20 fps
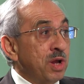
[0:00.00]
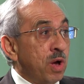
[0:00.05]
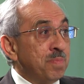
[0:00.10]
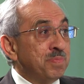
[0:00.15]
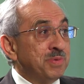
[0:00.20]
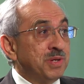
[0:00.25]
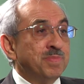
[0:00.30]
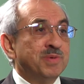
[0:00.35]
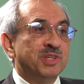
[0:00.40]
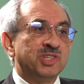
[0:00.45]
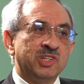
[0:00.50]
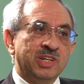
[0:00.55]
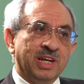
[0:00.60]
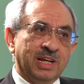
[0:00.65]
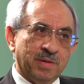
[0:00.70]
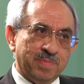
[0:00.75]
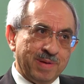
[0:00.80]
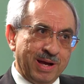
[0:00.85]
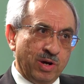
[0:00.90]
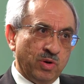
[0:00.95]
optimistic
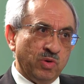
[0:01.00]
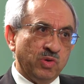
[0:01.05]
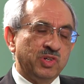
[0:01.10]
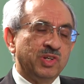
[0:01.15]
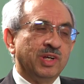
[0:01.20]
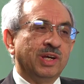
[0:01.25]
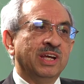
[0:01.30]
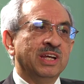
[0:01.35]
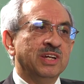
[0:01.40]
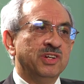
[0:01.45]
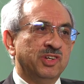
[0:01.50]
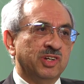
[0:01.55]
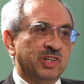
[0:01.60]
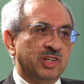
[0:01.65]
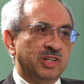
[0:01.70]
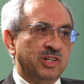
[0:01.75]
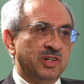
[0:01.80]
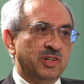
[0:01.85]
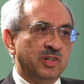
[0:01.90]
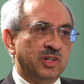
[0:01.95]
about
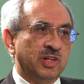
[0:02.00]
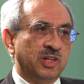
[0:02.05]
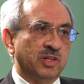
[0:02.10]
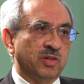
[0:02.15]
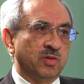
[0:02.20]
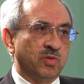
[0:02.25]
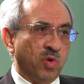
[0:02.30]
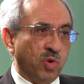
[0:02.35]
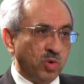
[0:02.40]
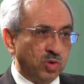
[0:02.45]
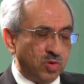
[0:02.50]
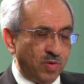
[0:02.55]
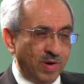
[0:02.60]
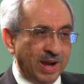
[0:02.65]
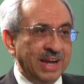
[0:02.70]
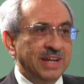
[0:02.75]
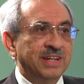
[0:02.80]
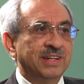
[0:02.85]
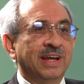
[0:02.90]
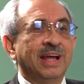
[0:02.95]
Indian growth
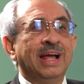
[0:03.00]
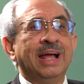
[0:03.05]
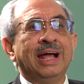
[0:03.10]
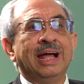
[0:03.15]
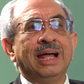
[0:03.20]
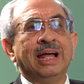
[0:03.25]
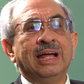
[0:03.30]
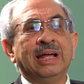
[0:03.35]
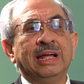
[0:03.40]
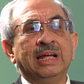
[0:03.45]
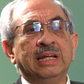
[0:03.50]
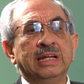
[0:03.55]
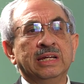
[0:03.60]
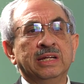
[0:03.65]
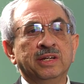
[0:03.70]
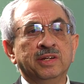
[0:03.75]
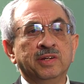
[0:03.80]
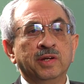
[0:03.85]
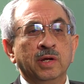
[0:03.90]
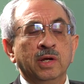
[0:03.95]
rate,
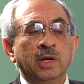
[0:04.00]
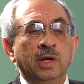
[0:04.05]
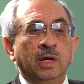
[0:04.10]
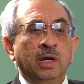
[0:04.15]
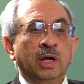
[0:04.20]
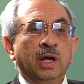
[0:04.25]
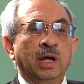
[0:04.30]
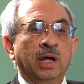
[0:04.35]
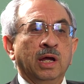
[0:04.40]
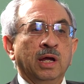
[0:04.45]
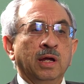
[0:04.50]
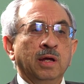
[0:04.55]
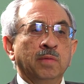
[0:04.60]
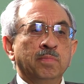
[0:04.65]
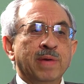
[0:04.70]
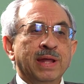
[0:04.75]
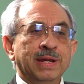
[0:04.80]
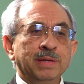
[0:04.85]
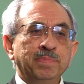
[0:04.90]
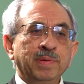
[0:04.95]
and
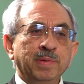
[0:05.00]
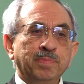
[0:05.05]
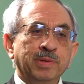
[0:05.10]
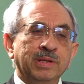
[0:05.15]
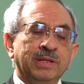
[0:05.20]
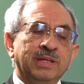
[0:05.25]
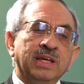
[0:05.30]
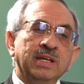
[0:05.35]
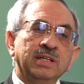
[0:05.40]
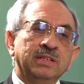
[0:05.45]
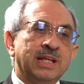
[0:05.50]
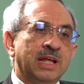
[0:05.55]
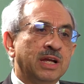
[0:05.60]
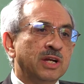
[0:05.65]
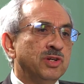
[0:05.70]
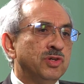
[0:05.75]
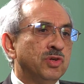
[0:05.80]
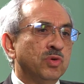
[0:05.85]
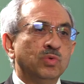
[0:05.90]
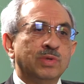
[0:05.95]
many people think that
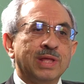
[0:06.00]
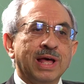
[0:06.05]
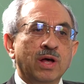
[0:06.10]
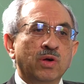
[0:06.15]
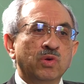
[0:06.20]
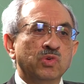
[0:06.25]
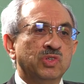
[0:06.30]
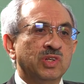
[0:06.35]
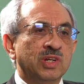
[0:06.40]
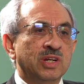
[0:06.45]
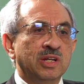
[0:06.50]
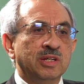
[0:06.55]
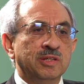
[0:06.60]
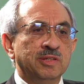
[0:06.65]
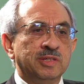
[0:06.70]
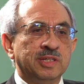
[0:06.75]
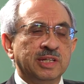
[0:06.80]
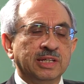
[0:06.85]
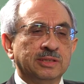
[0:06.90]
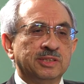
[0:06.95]
in
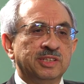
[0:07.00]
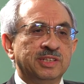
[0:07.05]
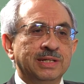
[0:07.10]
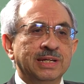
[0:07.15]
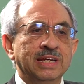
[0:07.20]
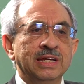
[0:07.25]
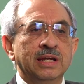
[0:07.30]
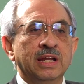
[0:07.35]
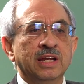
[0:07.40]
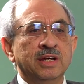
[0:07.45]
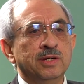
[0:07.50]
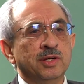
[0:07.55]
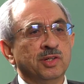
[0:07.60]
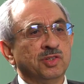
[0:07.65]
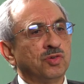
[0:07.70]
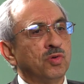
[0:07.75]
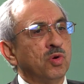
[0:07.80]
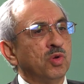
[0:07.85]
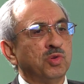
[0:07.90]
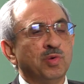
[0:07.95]
2016, India's
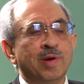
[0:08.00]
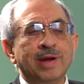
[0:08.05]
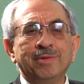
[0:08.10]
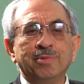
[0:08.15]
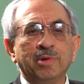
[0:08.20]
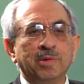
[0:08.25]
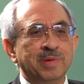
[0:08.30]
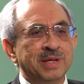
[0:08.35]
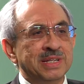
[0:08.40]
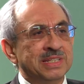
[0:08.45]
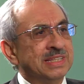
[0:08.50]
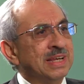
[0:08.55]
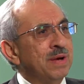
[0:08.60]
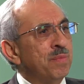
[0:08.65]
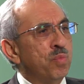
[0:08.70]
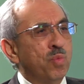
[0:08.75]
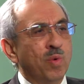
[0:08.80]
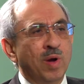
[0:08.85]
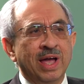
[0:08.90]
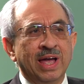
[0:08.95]
growth rate will be
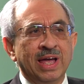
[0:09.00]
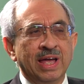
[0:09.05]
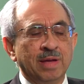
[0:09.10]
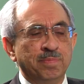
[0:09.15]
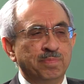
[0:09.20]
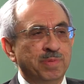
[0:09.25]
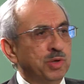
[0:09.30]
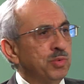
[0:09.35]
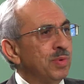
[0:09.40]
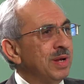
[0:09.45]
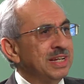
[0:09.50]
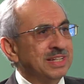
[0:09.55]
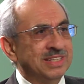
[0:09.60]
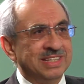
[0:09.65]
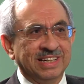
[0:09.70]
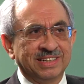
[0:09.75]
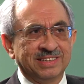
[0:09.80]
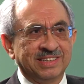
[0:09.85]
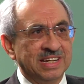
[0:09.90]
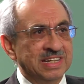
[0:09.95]
somewhere between
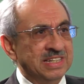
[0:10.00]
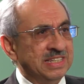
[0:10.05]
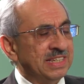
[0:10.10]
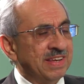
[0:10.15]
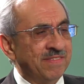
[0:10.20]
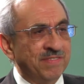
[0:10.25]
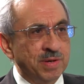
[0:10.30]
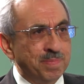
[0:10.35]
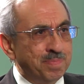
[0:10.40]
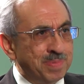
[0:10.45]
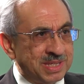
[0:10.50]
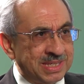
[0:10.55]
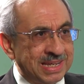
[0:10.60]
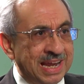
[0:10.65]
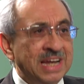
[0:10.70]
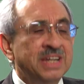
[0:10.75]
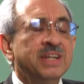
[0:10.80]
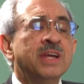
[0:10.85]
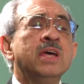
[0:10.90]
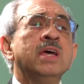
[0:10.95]
6 and
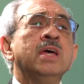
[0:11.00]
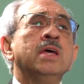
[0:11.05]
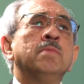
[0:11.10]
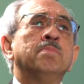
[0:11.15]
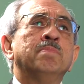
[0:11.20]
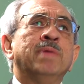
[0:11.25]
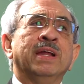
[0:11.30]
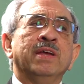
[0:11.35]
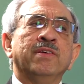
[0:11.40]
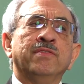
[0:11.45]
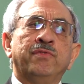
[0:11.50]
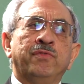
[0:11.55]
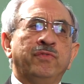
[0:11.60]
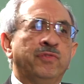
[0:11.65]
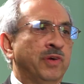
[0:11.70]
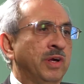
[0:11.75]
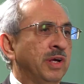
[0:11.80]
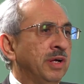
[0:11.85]
7%. But if